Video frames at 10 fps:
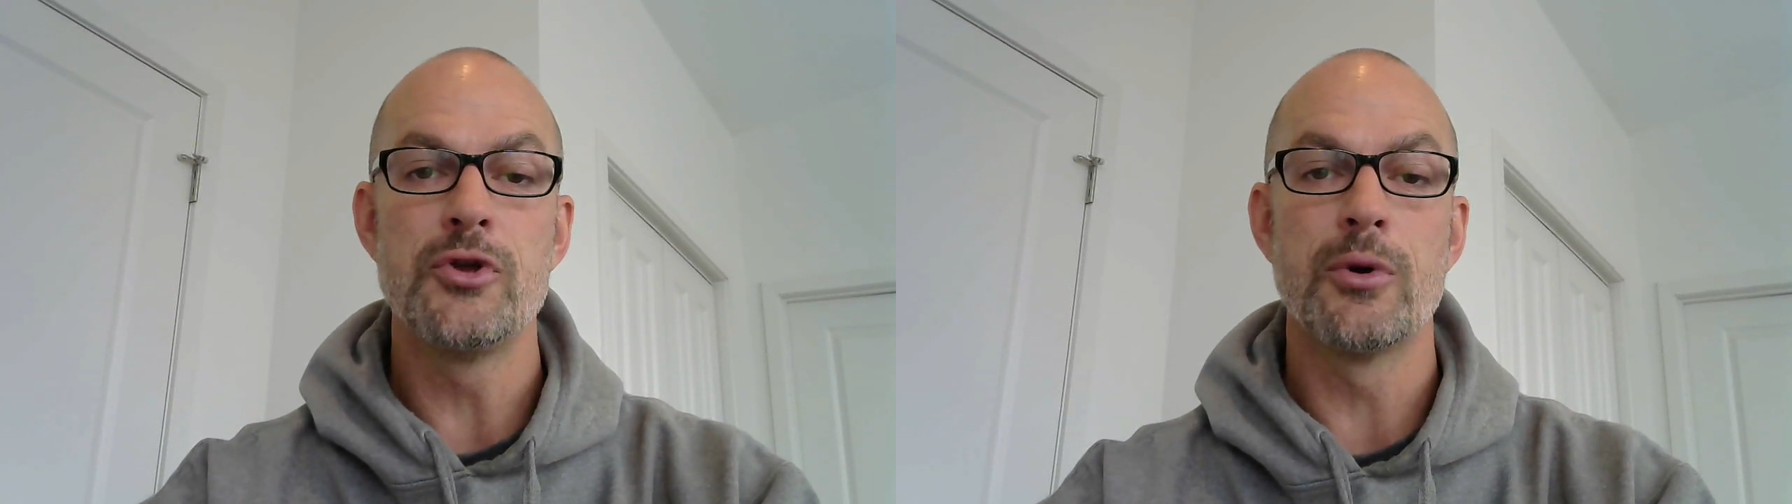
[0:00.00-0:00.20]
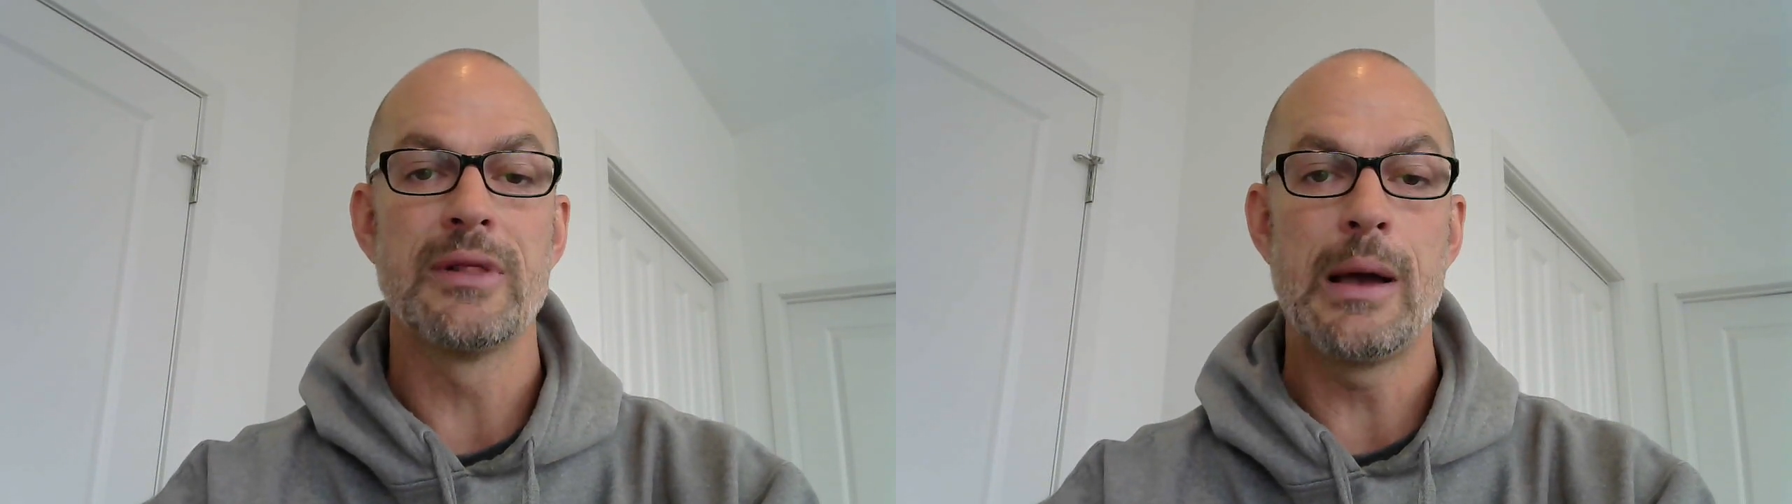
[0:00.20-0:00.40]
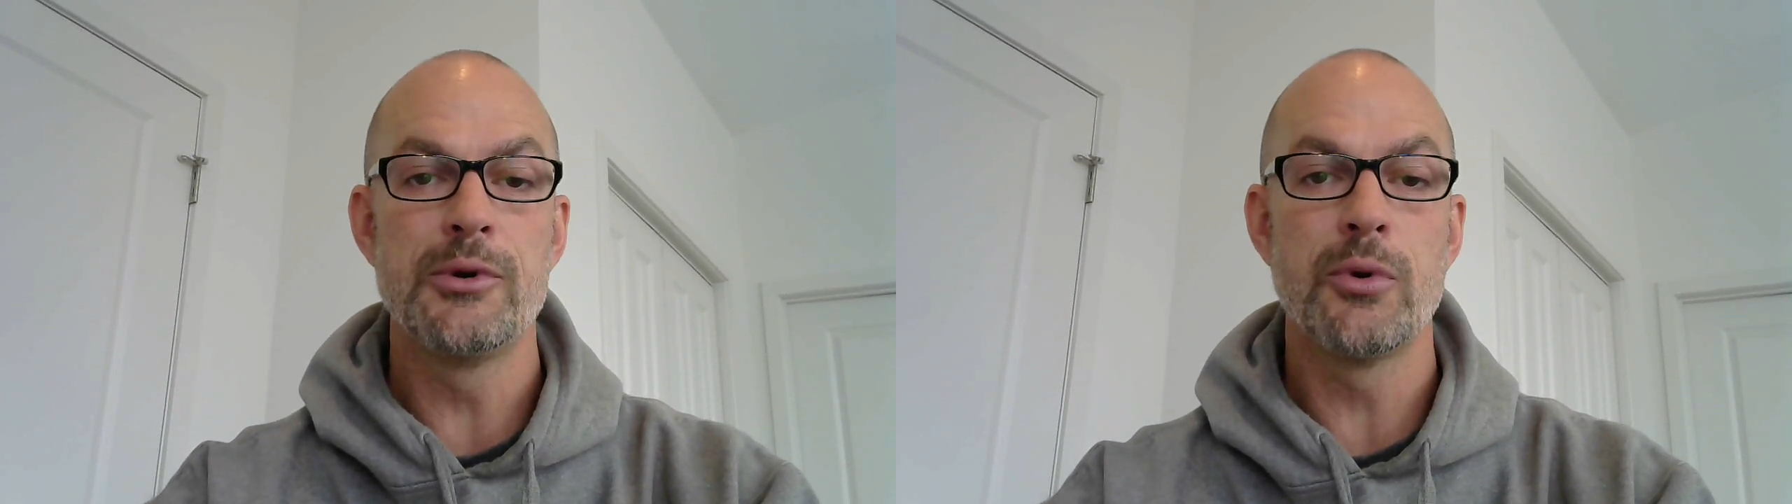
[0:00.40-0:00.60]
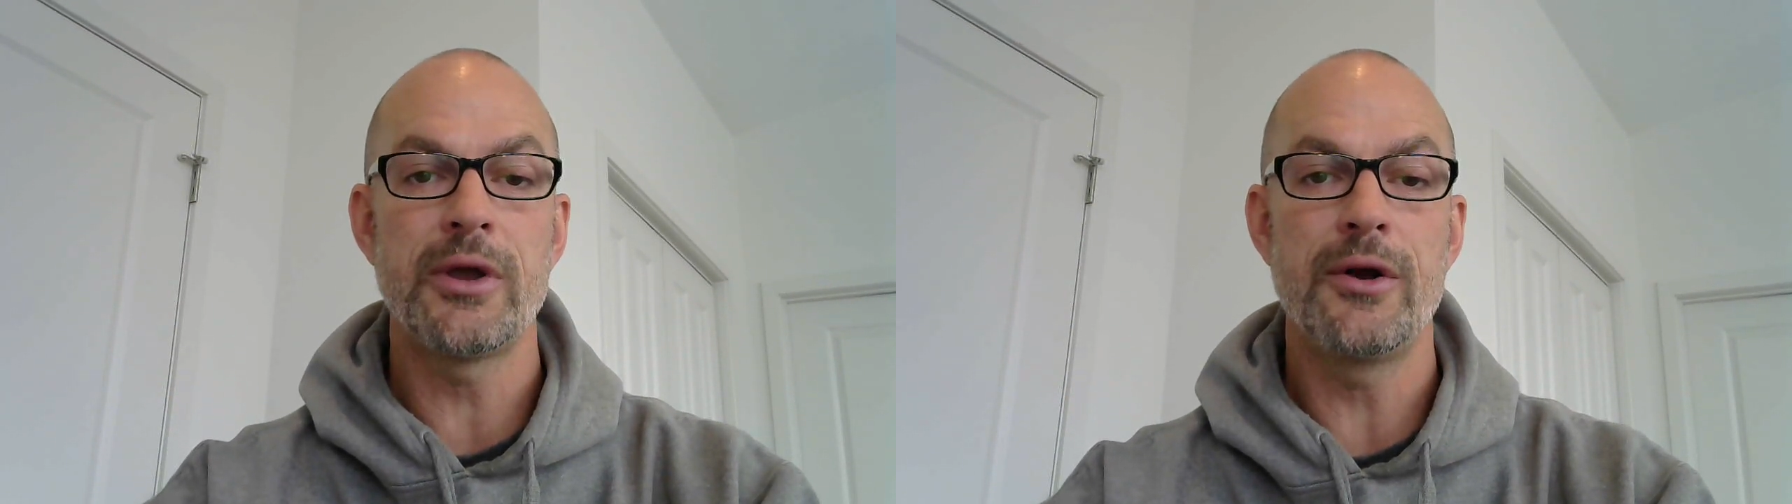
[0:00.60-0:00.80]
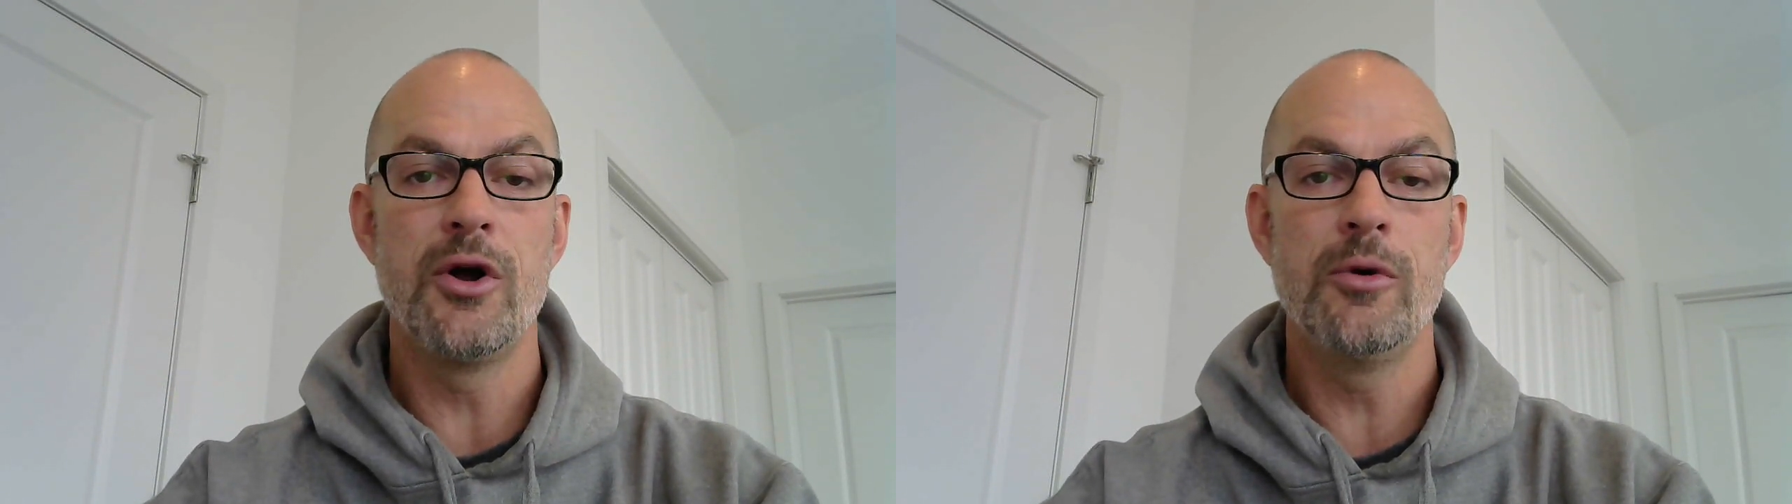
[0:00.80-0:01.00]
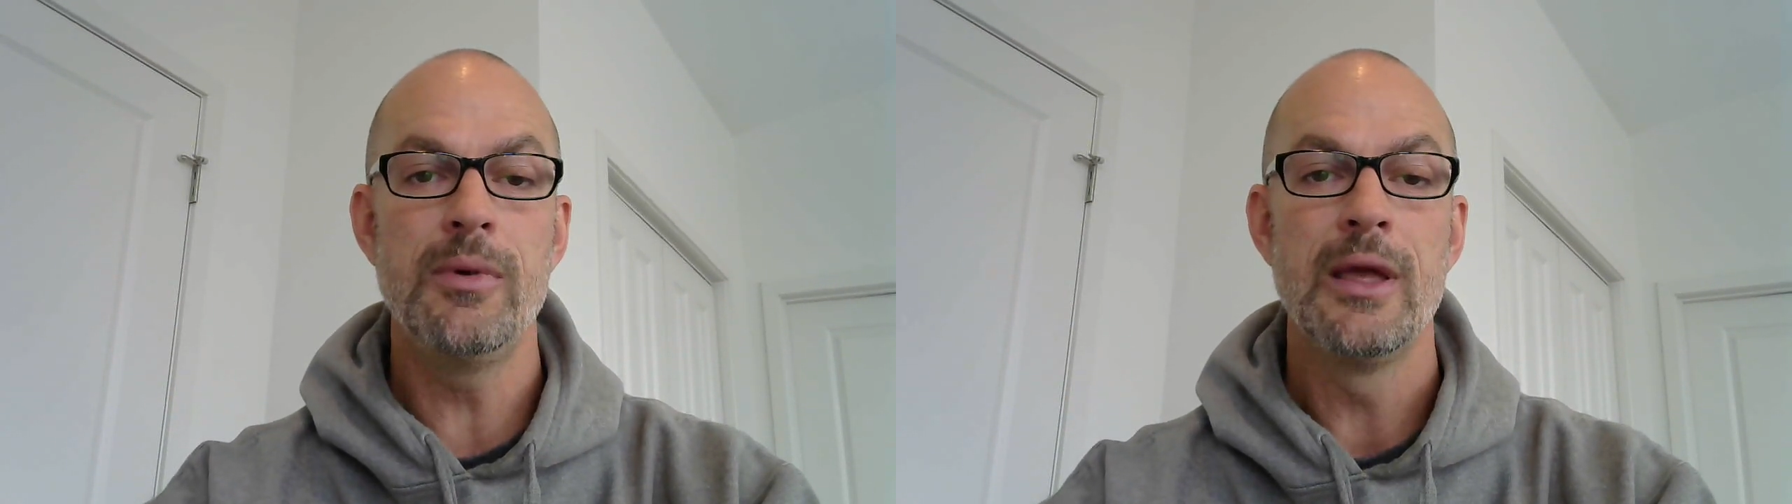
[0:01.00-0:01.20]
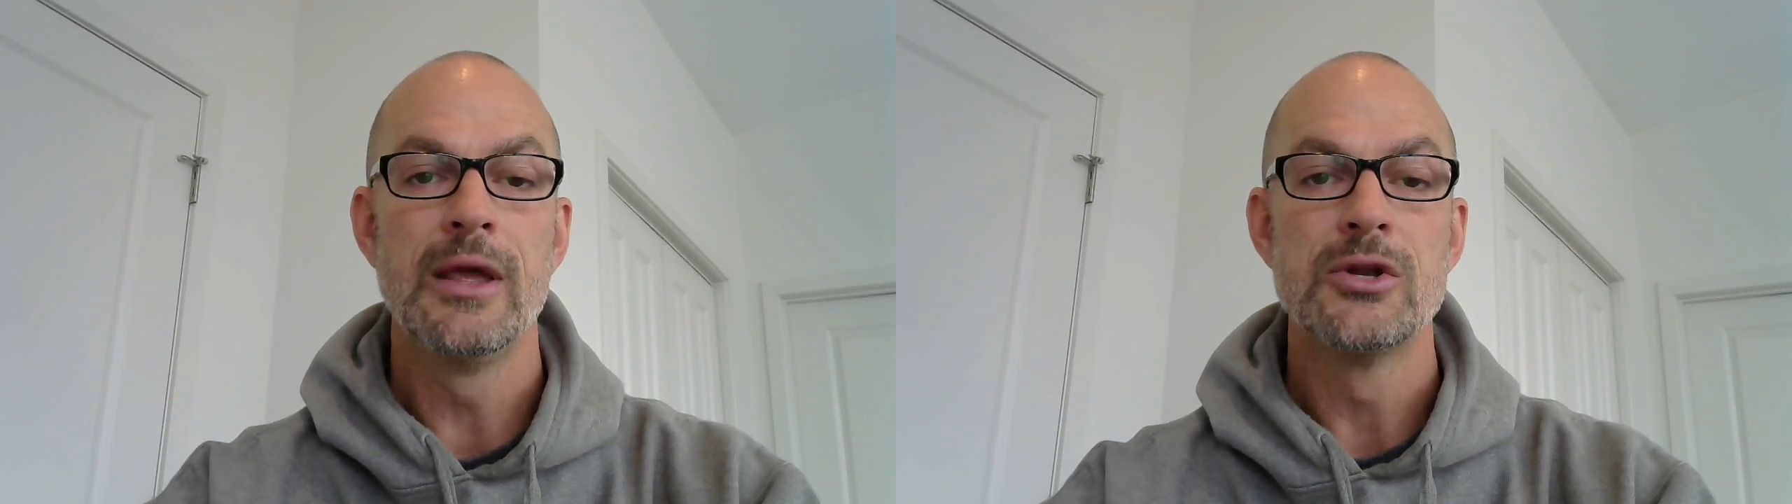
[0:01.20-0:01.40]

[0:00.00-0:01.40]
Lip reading: you are allowed to work at home